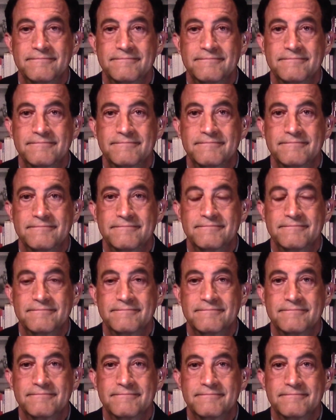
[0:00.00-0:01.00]

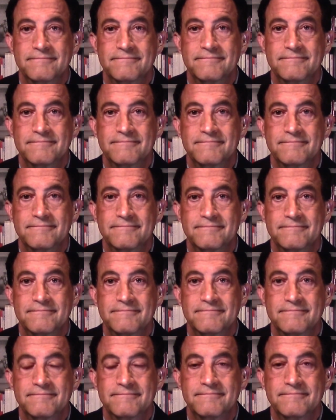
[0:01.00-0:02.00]

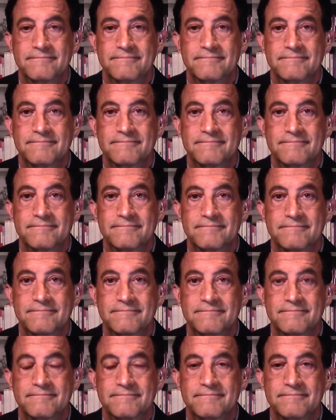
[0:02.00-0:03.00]

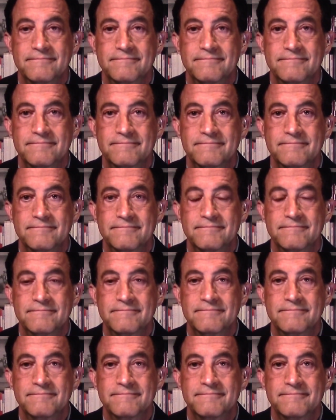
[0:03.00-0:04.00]

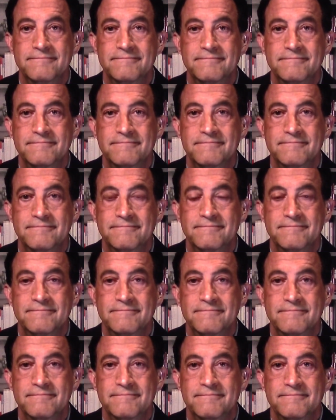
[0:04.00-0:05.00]

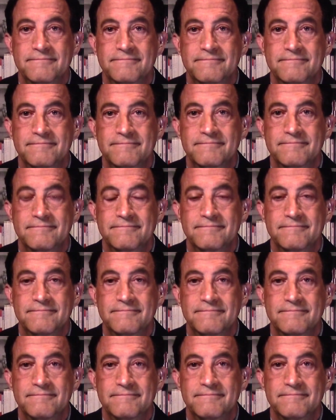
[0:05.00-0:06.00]

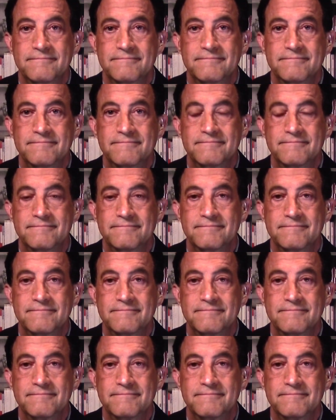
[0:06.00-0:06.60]
The person shown says nothing.